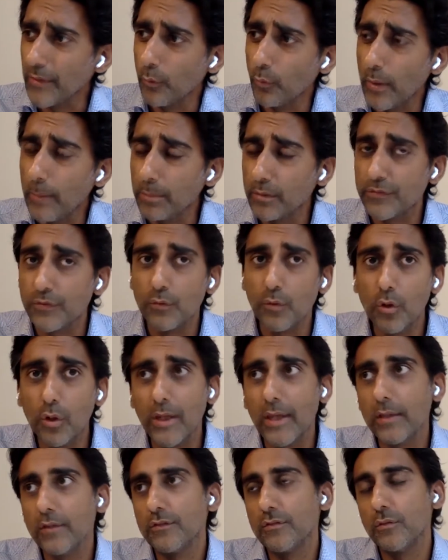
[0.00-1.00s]
they were able to
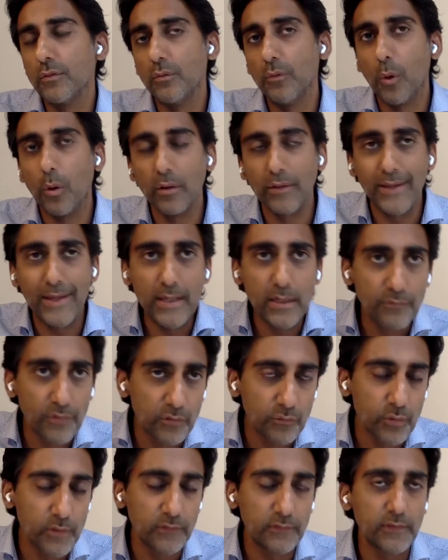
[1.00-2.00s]
hook into all the
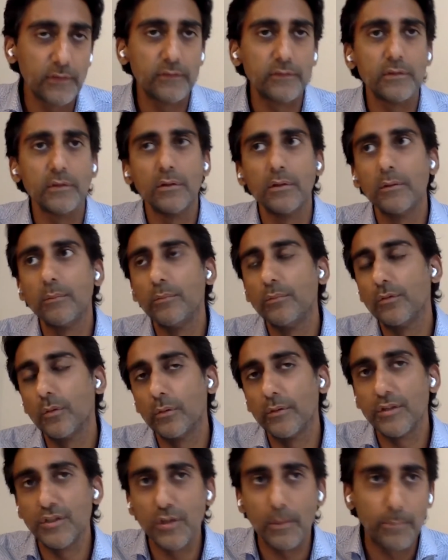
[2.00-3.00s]
inventory systems,
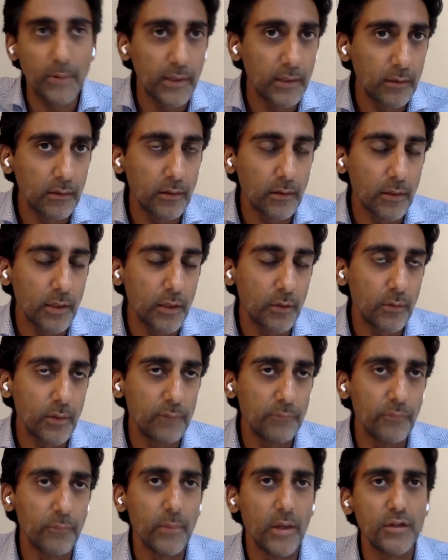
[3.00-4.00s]
all the shipping
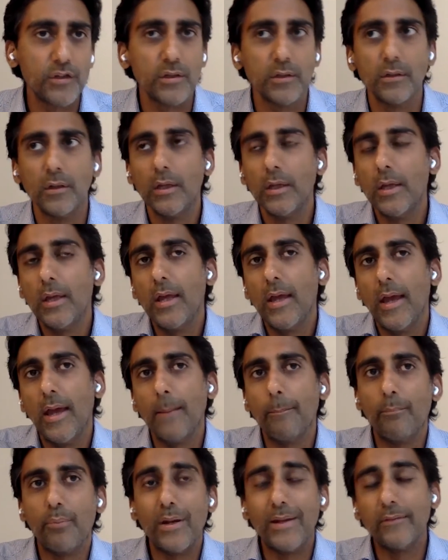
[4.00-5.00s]
information,
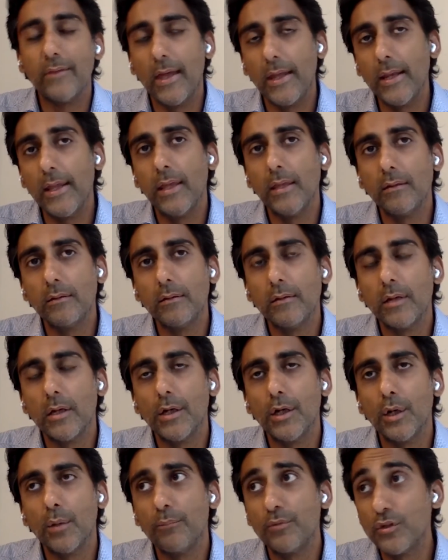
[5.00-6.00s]
and bring that in
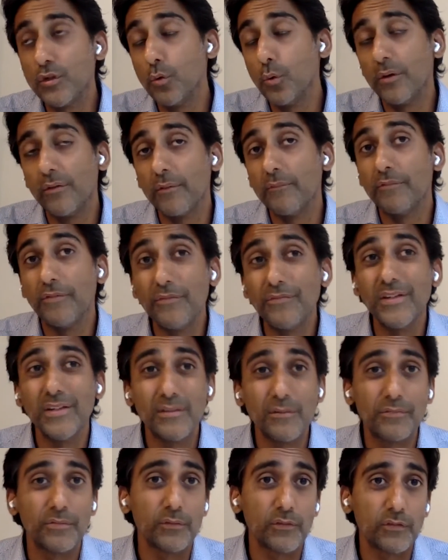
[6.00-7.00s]

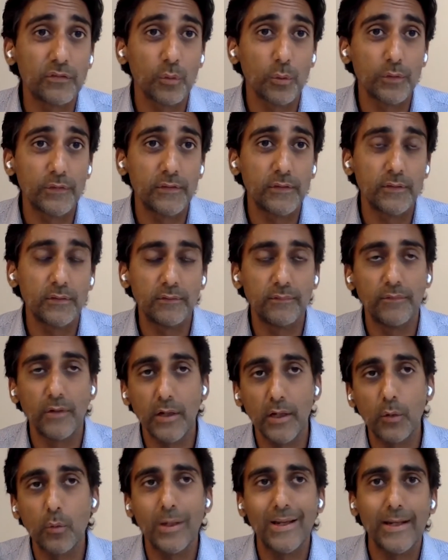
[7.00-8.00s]
250 different sources
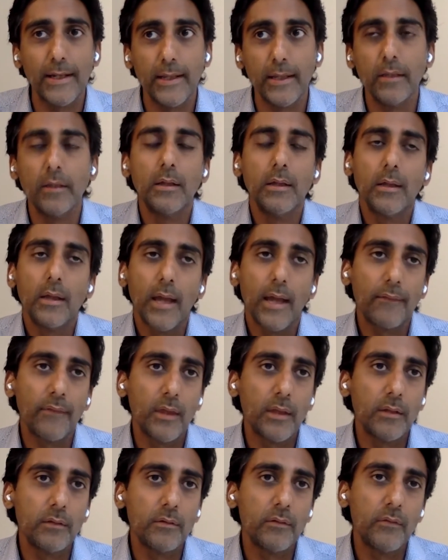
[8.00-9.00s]
very quickly.
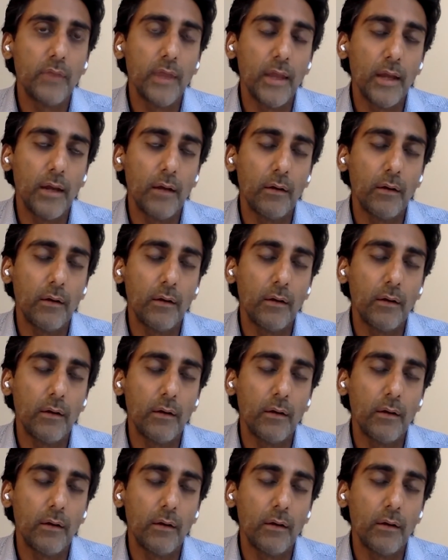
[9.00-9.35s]
And then